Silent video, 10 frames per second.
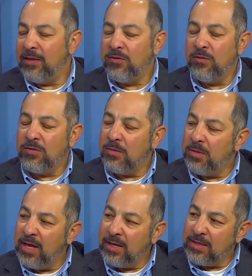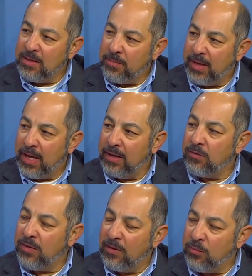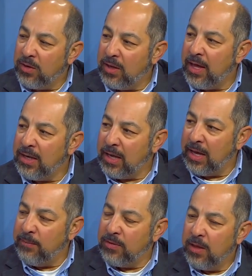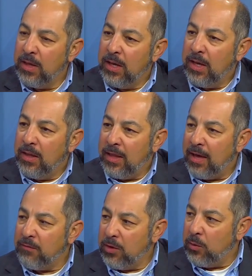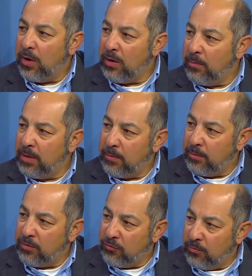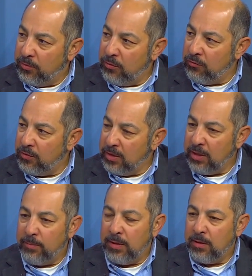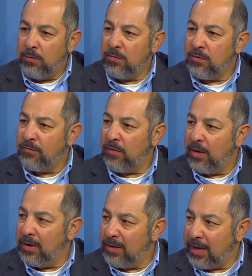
Let's do some legacy planning. So that's what a lot of times that required minimum distribution can be used to fund a